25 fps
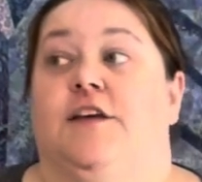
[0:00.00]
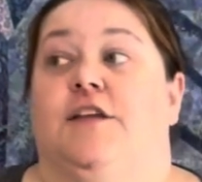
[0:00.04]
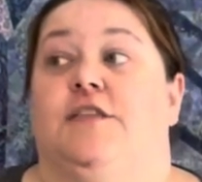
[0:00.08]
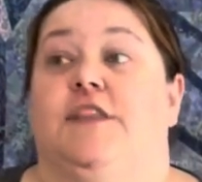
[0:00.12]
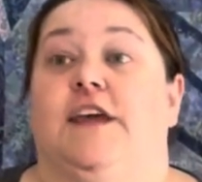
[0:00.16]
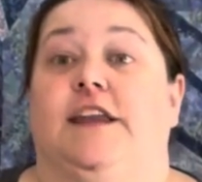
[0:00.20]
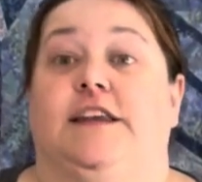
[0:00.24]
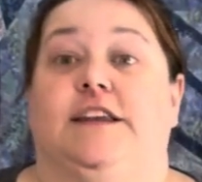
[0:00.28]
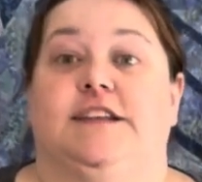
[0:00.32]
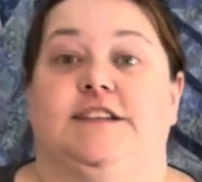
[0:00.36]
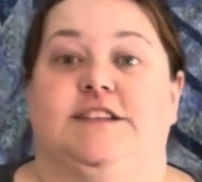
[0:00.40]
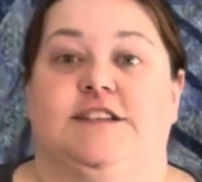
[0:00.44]

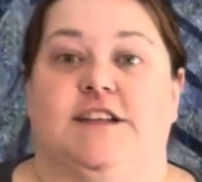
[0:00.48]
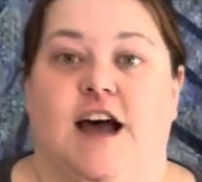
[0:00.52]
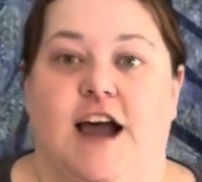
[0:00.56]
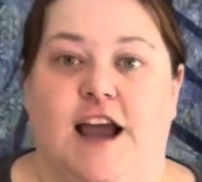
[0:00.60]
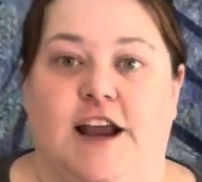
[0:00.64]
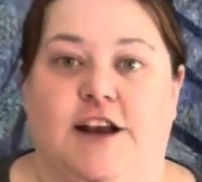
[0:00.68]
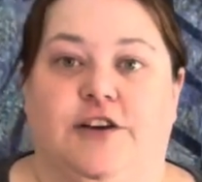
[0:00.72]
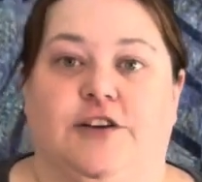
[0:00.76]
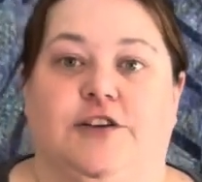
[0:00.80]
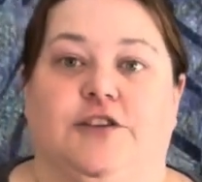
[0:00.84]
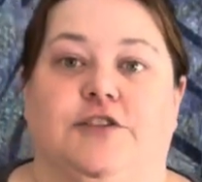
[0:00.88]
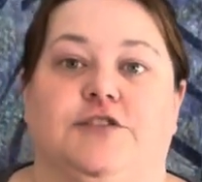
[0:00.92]
that
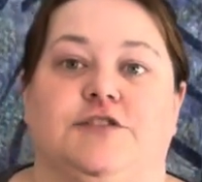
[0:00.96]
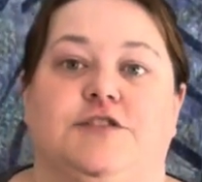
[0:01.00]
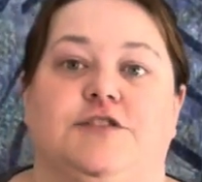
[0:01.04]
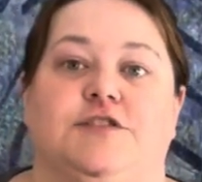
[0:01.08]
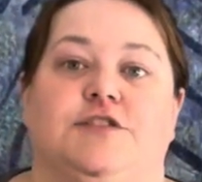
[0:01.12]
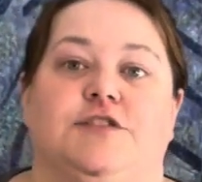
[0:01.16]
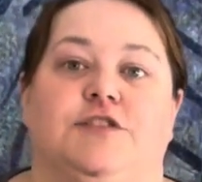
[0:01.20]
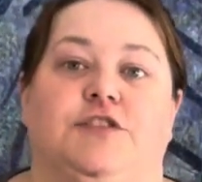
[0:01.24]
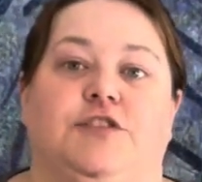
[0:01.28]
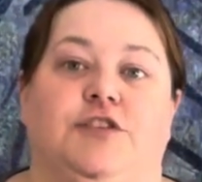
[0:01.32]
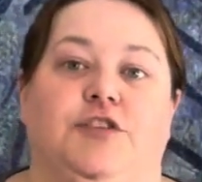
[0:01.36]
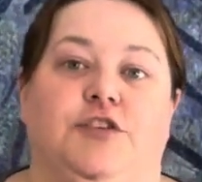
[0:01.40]

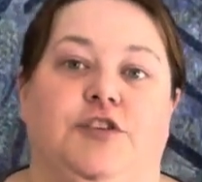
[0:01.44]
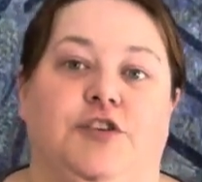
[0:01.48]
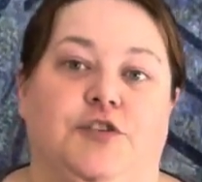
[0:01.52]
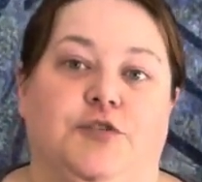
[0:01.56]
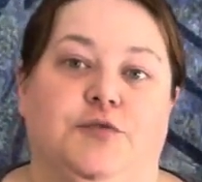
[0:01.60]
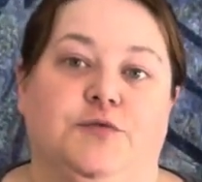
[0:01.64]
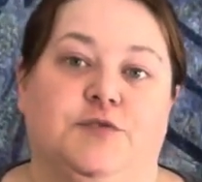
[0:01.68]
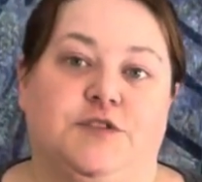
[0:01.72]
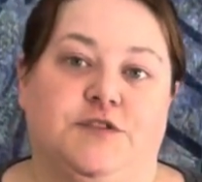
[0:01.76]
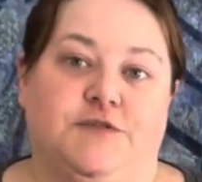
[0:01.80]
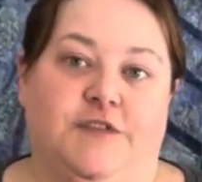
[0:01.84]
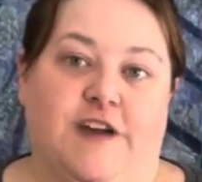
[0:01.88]
designers
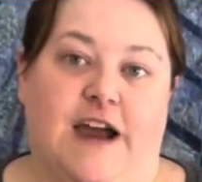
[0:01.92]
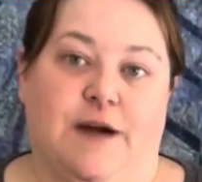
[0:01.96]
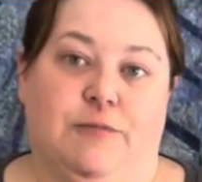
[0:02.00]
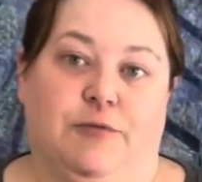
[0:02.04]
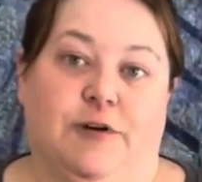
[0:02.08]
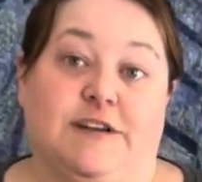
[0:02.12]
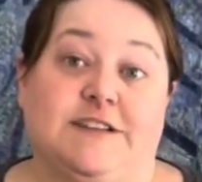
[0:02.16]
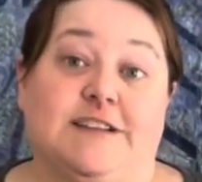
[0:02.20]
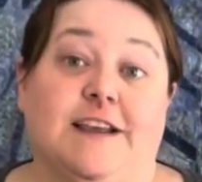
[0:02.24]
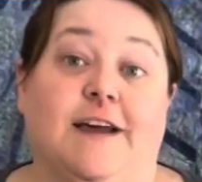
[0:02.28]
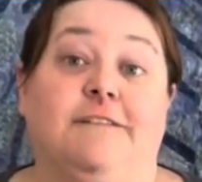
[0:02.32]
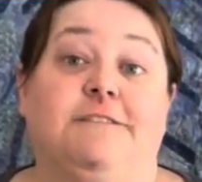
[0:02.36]
use
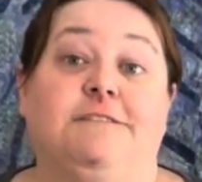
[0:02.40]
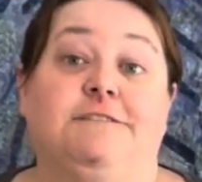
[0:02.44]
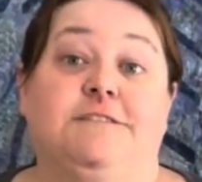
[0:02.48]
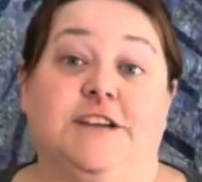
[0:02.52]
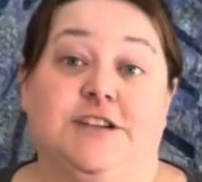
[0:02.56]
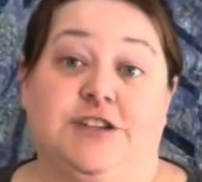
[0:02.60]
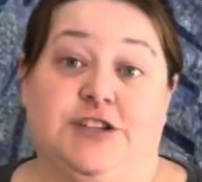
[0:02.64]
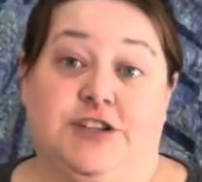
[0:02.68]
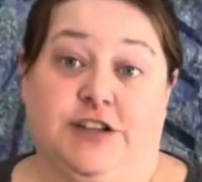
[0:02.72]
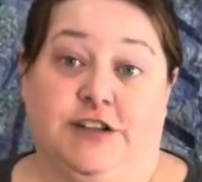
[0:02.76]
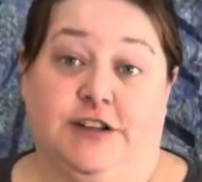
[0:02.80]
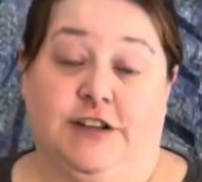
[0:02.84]
fabrics
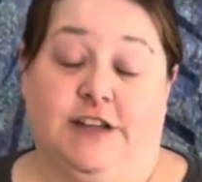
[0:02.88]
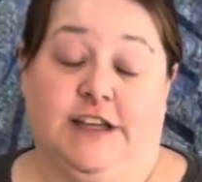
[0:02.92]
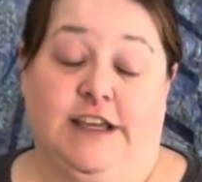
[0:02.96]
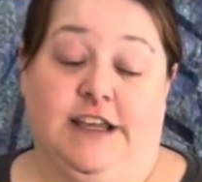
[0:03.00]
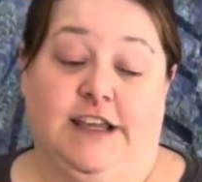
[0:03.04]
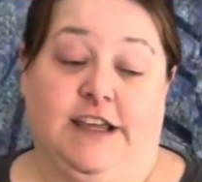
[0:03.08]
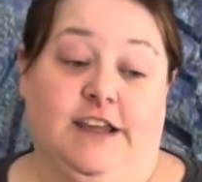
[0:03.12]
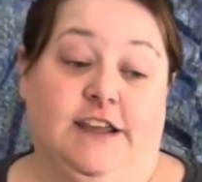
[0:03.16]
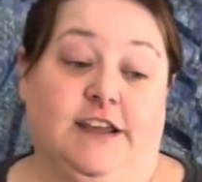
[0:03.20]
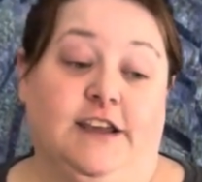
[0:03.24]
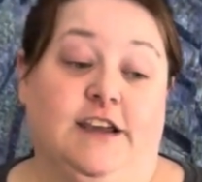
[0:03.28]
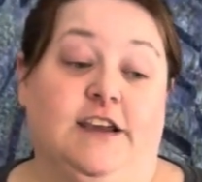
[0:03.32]

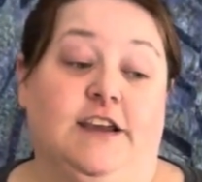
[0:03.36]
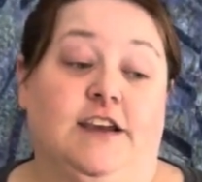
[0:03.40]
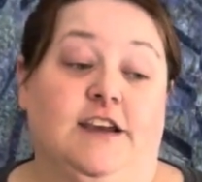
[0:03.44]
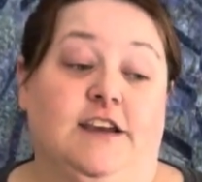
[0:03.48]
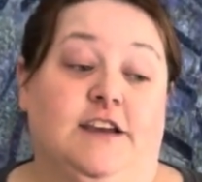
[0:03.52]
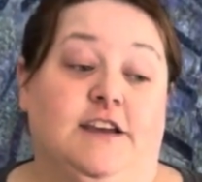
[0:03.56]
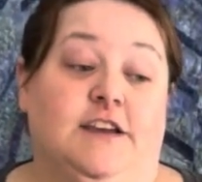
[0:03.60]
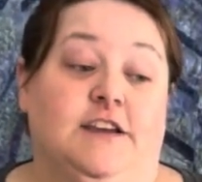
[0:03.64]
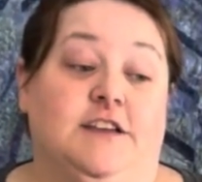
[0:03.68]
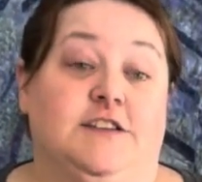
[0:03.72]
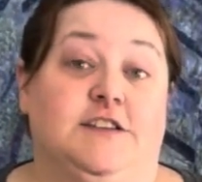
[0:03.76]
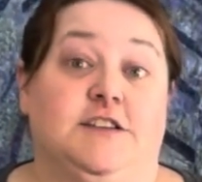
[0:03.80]
efficiently
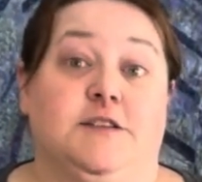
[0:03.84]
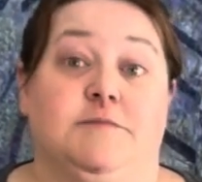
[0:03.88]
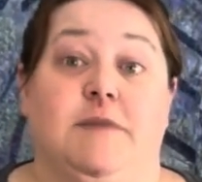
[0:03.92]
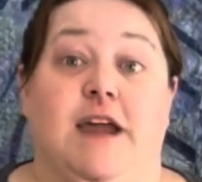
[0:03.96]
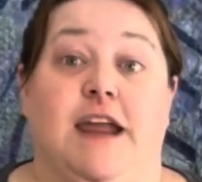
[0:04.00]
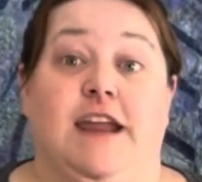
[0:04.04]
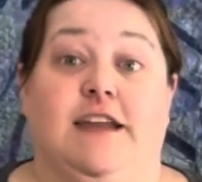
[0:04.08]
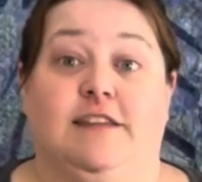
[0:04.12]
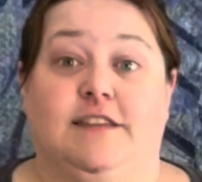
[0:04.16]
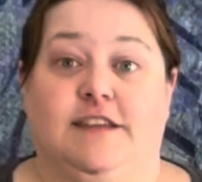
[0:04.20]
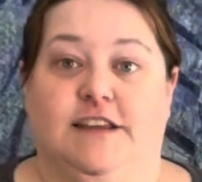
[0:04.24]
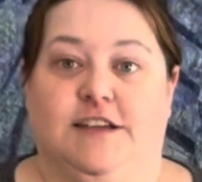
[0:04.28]
to
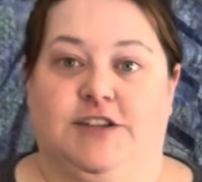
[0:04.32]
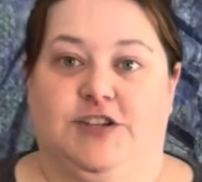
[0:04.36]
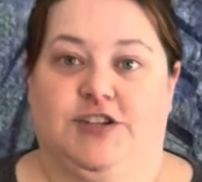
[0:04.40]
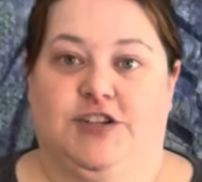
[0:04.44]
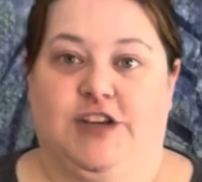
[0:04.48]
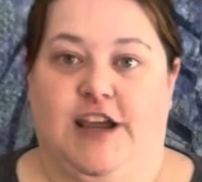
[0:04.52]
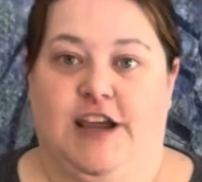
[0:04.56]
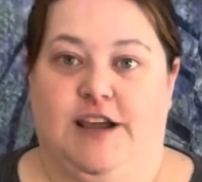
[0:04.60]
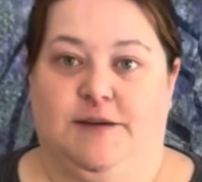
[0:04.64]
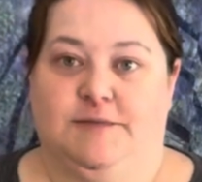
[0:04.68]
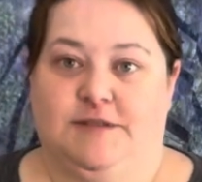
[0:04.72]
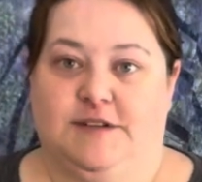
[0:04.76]
make these
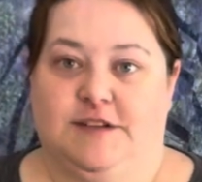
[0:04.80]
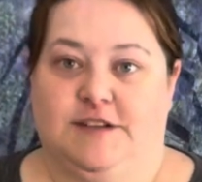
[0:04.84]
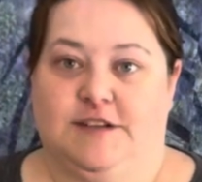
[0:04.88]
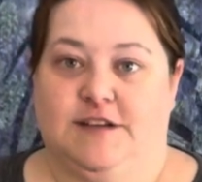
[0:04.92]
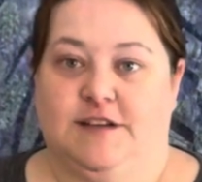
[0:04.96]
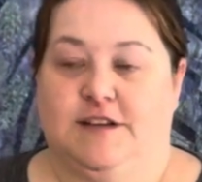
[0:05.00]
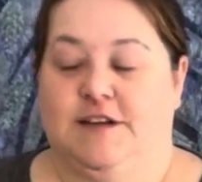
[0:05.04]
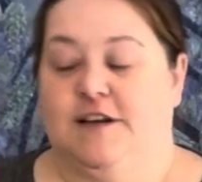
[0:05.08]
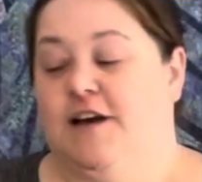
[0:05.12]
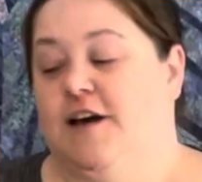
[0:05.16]
shapes.